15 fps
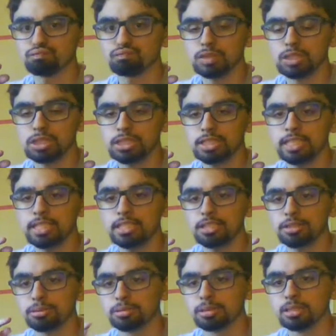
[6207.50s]
What should I
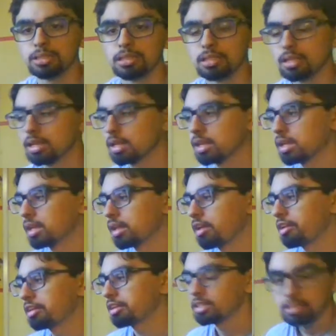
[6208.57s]
do?
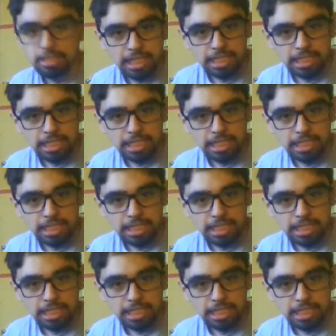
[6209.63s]
You